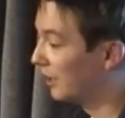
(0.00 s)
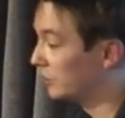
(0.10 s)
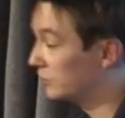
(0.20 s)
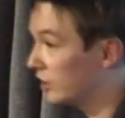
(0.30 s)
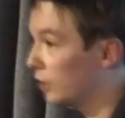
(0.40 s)

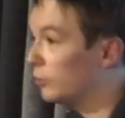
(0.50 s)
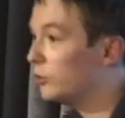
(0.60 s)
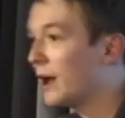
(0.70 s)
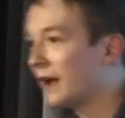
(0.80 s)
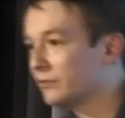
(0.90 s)
So
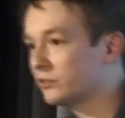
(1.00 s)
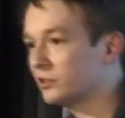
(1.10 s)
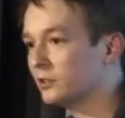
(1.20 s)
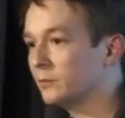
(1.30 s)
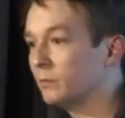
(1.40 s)
you have
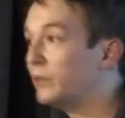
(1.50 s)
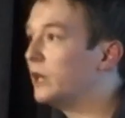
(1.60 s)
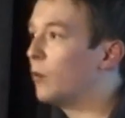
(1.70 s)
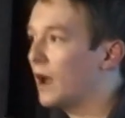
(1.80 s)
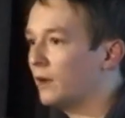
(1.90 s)
to be
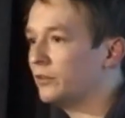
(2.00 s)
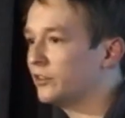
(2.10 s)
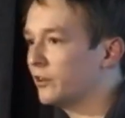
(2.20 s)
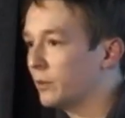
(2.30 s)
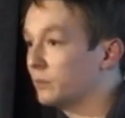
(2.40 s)
aware of these
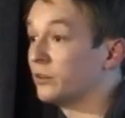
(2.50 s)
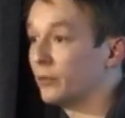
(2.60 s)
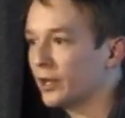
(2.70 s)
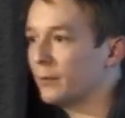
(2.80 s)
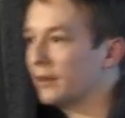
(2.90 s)
kind of problems and
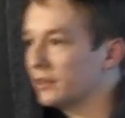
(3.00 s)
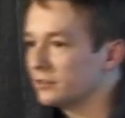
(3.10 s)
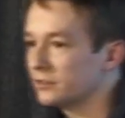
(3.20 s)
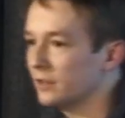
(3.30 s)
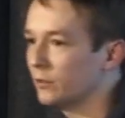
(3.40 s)
think about
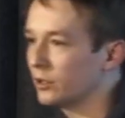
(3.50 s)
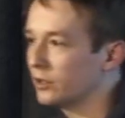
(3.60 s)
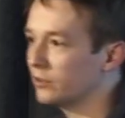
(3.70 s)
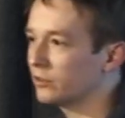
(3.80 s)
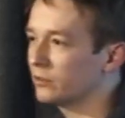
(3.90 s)
this if you're looking
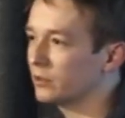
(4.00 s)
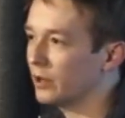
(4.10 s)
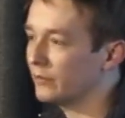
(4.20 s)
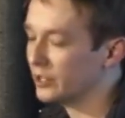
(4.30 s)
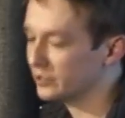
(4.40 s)
at this
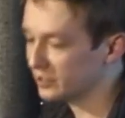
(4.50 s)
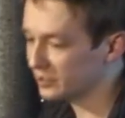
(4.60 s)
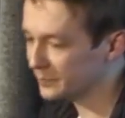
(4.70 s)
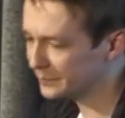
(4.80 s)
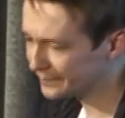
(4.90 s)
kind of architecture.